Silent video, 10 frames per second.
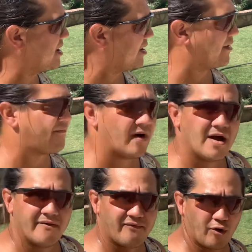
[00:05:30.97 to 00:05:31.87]
of
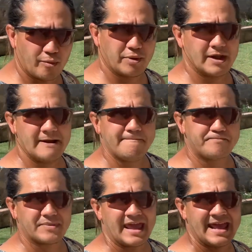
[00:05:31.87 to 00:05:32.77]
foreplay
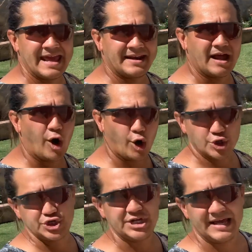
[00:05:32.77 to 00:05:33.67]
and
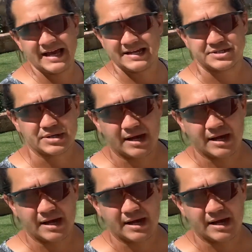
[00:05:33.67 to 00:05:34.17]
RGS, okay,